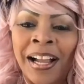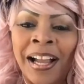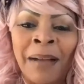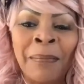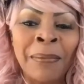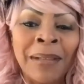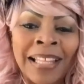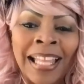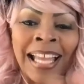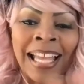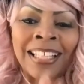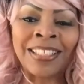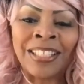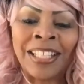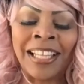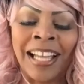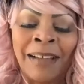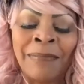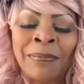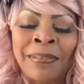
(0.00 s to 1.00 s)
I'm glad
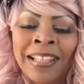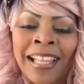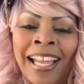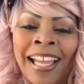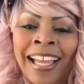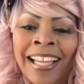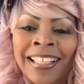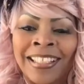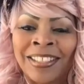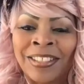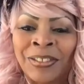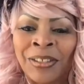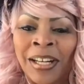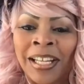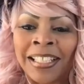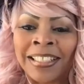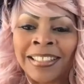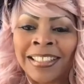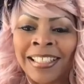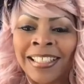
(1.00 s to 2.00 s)

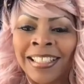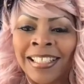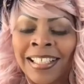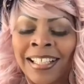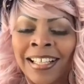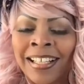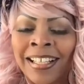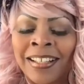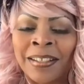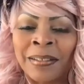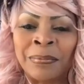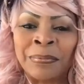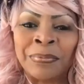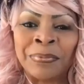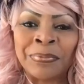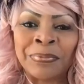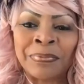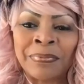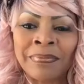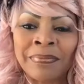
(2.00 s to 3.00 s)
Dre is in
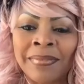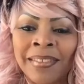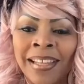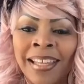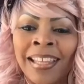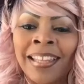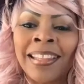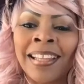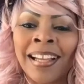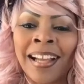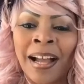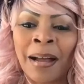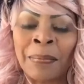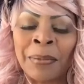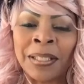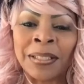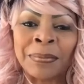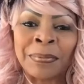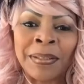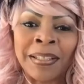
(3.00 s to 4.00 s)
the
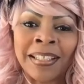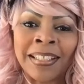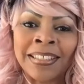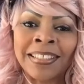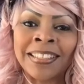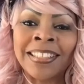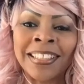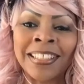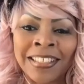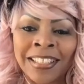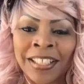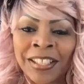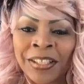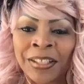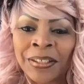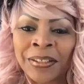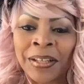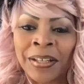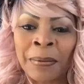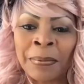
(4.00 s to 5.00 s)
comments because she can tell
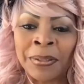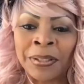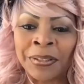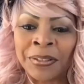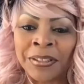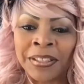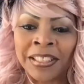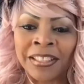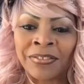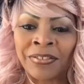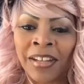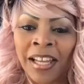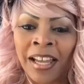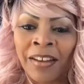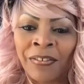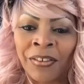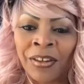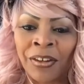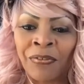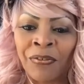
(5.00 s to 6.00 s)
you I've been doing this
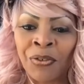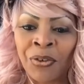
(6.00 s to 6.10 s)
forever.